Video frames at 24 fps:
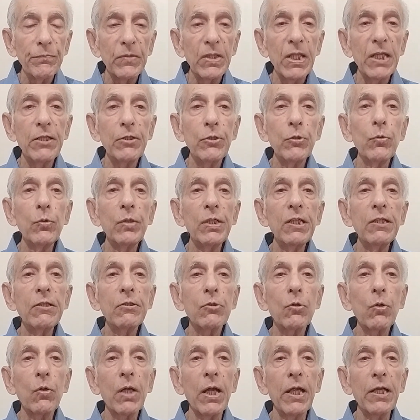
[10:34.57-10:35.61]
then you
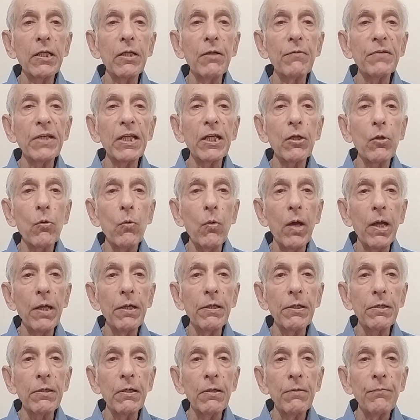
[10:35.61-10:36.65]
need to kind of
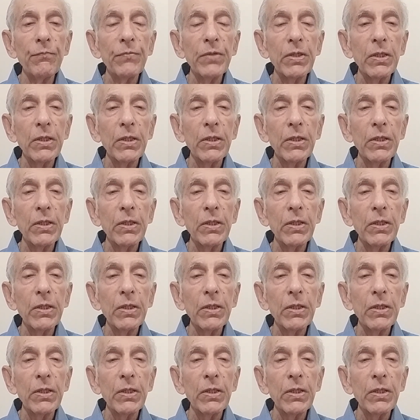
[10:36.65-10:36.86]
inquire